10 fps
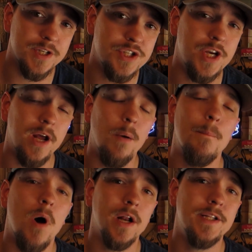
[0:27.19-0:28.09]
this channel
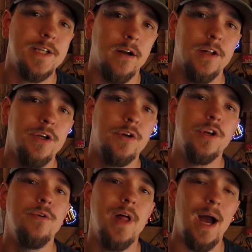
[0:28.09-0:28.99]
monetarily, you can
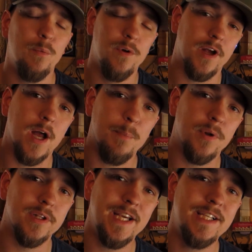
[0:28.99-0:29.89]
do that with a
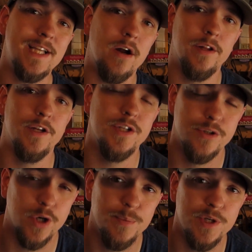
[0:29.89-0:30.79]
couple links down in the
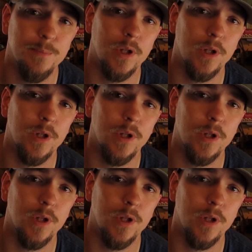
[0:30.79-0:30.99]
description